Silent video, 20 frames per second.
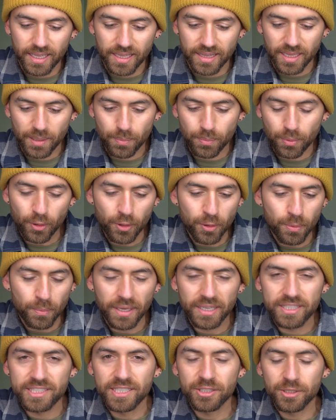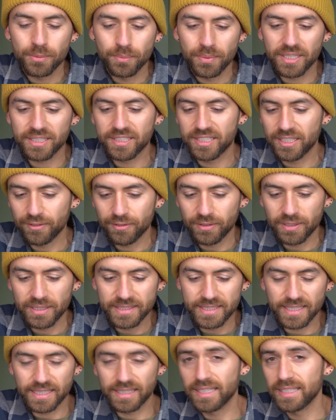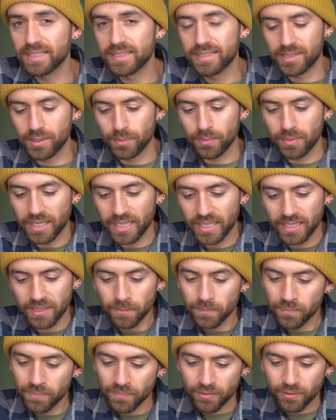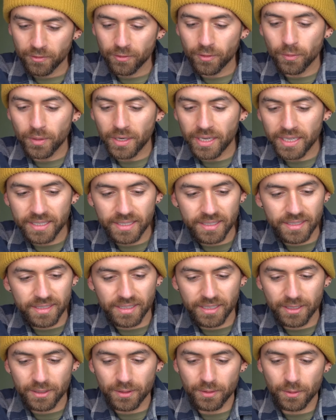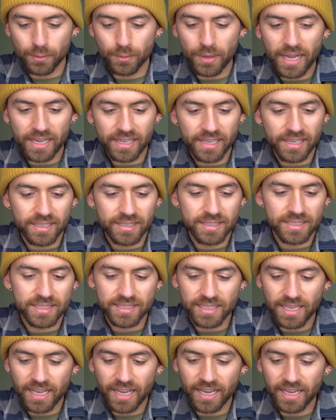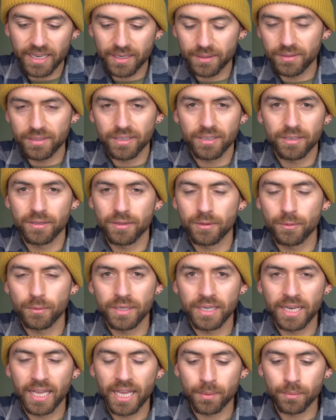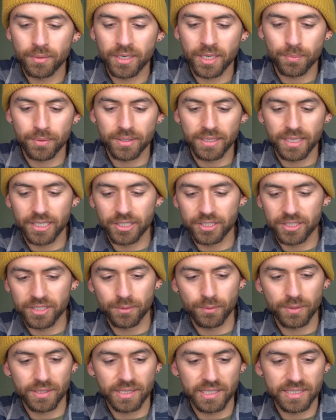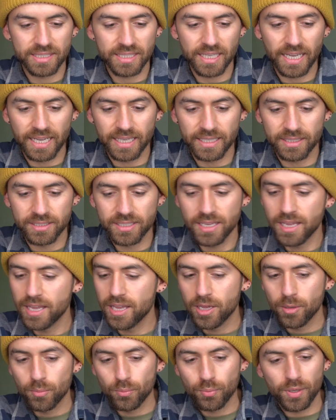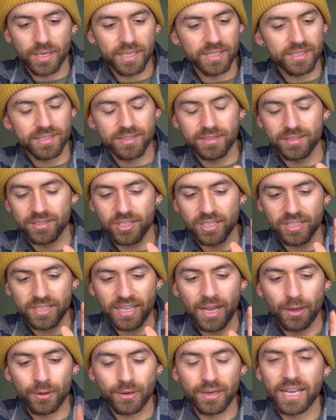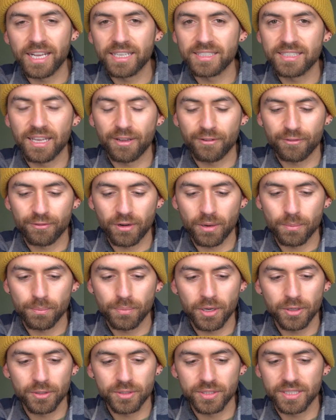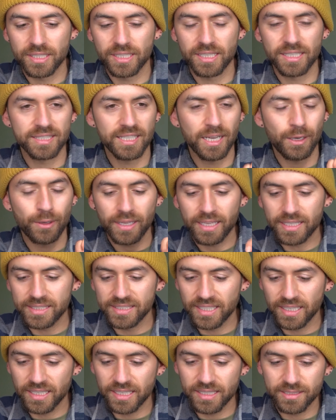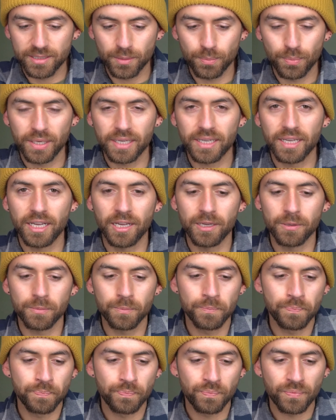they both make such a big difference, at least to me. For one, the racking of the slide, the one-hand manipulation with the sights, plus just how nice that front post is, how easy it is to pick up,